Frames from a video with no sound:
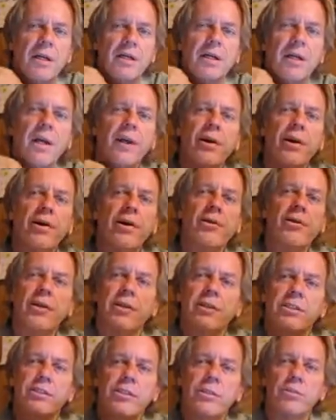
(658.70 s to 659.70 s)
carrier
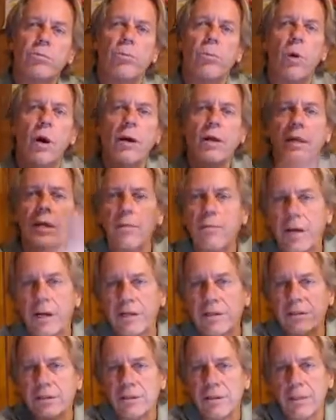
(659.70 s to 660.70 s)
that is just walking
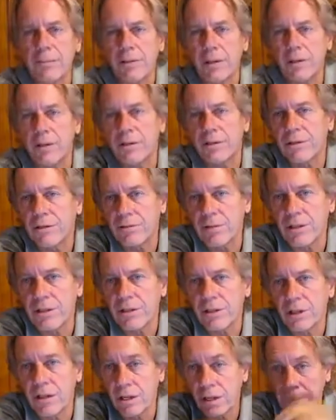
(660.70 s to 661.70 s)
around, sleeping in the
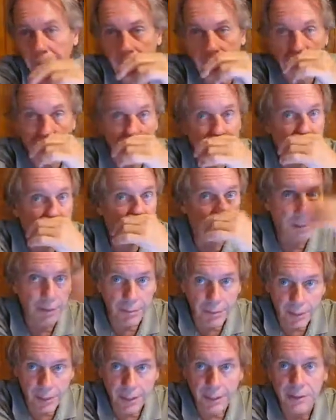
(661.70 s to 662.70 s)
streets and getting bit, and then
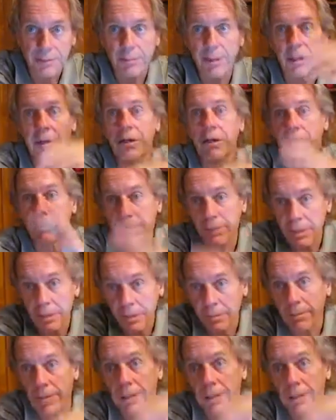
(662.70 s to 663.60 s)
somebody gets malaria, getting